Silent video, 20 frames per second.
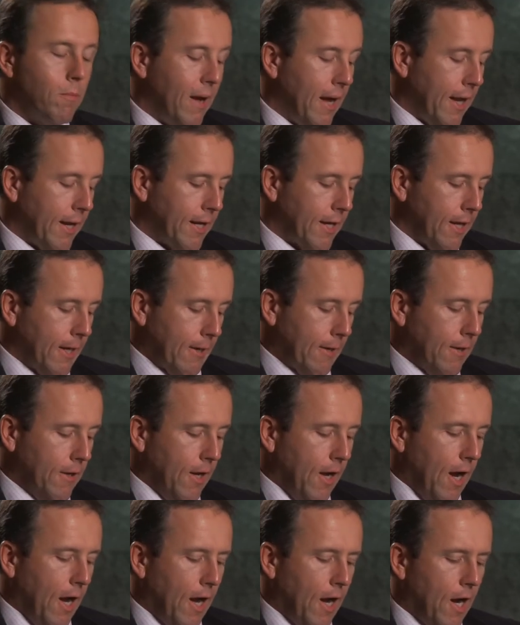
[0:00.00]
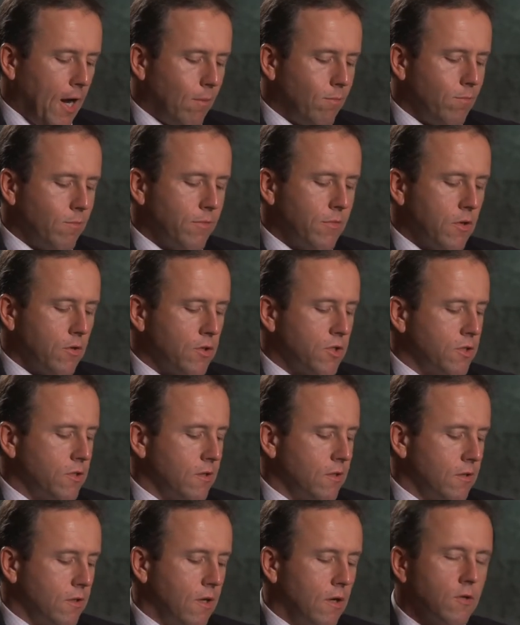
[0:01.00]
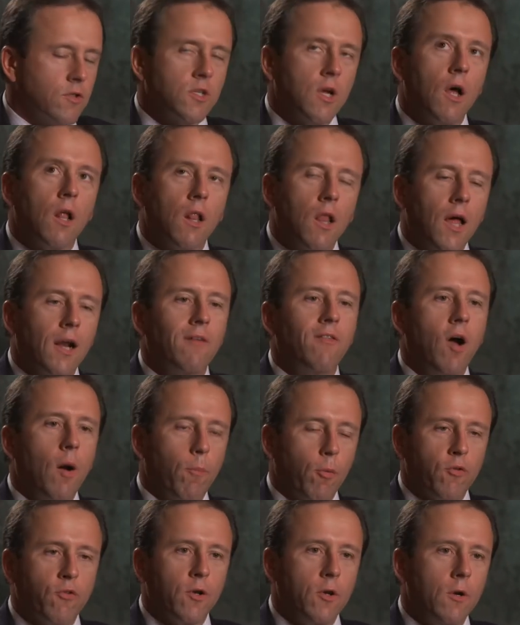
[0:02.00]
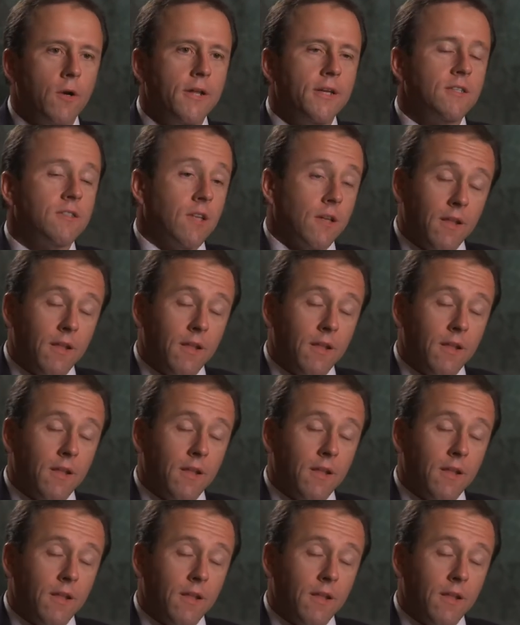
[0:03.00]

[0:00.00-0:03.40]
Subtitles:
banking, there's a lot of opportunities,